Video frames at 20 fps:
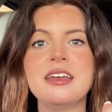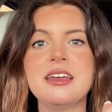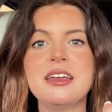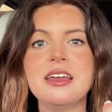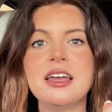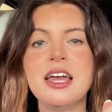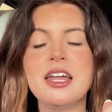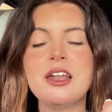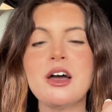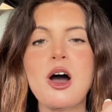
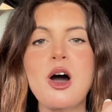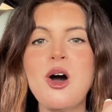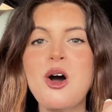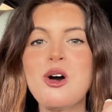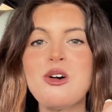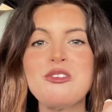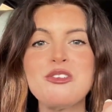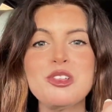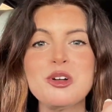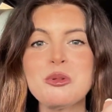And
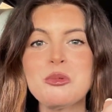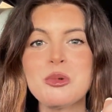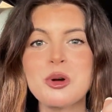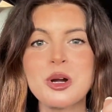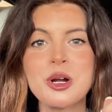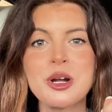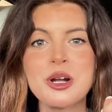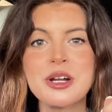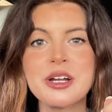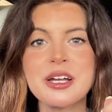all of the
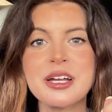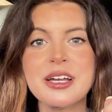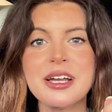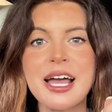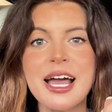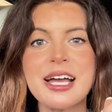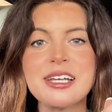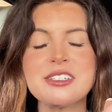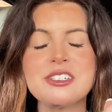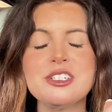work
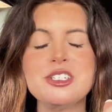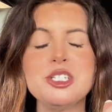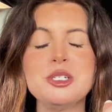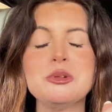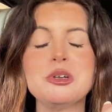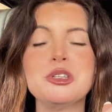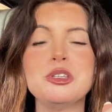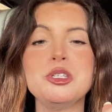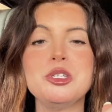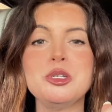has to do
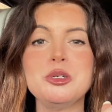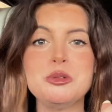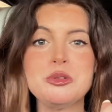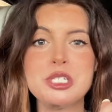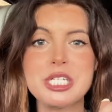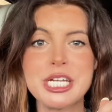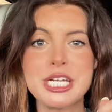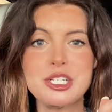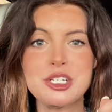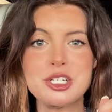with you
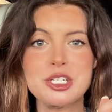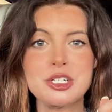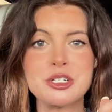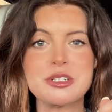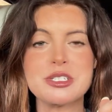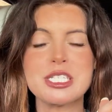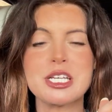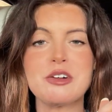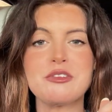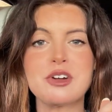changing your
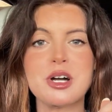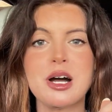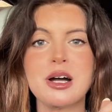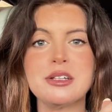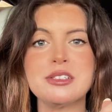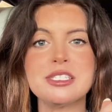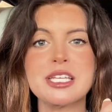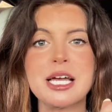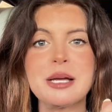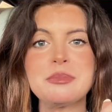
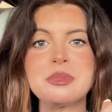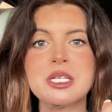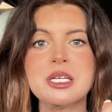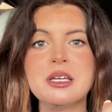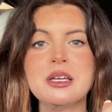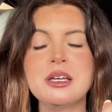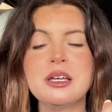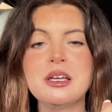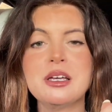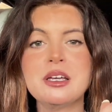self-concept.
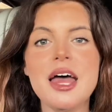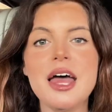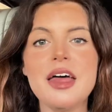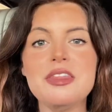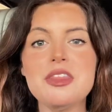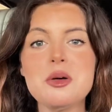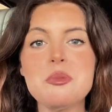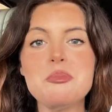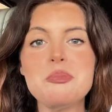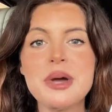
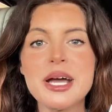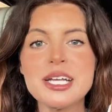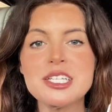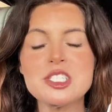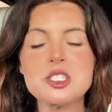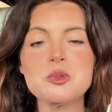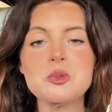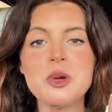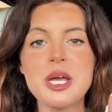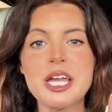And the
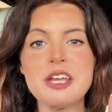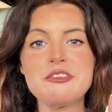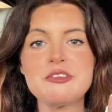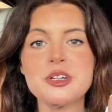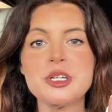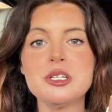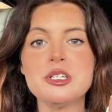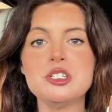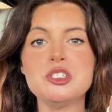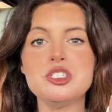best way for
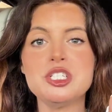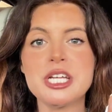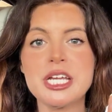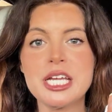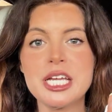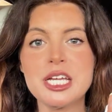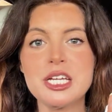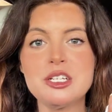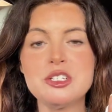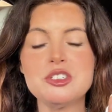you to
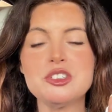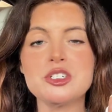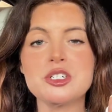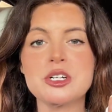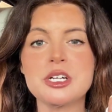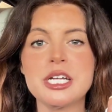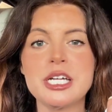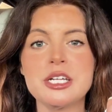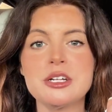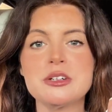change
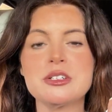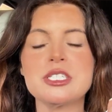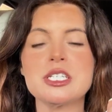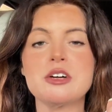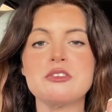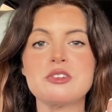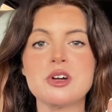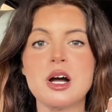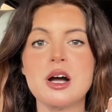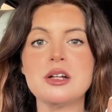your inner
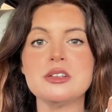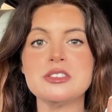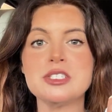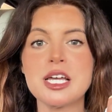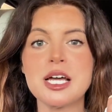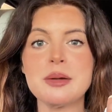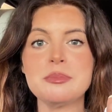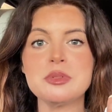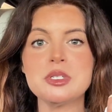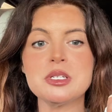
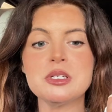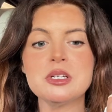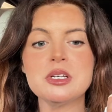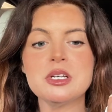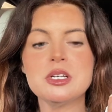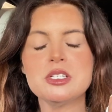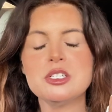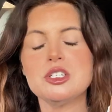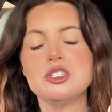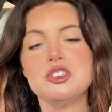self-concept,
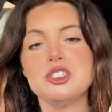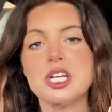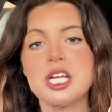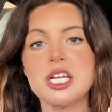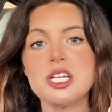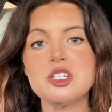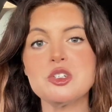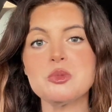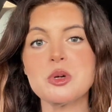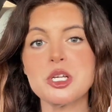to
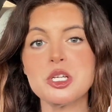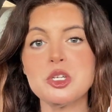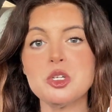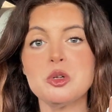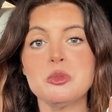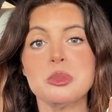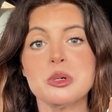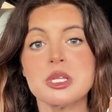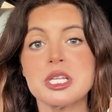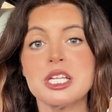change what
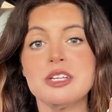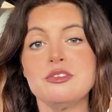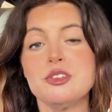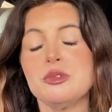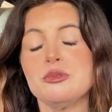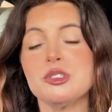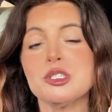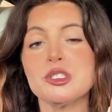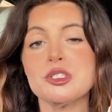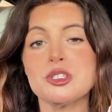you believe
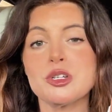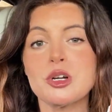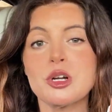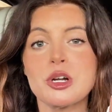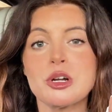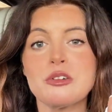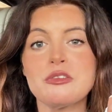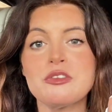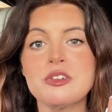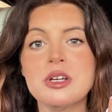you
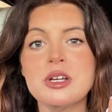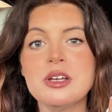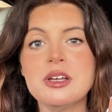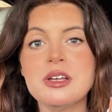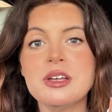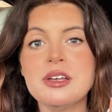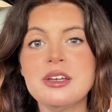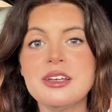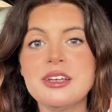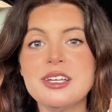deserve,
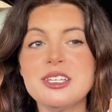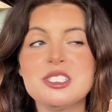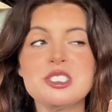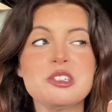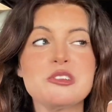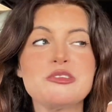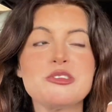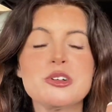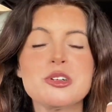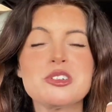is
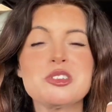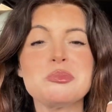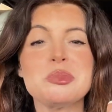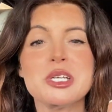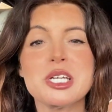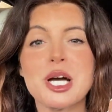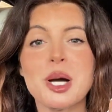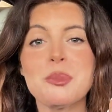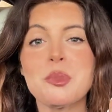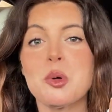to first
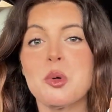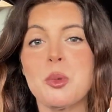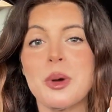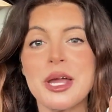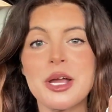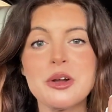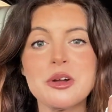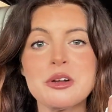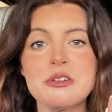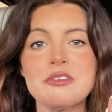become
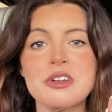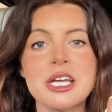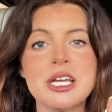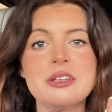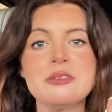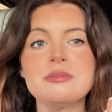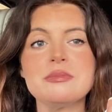aware of it.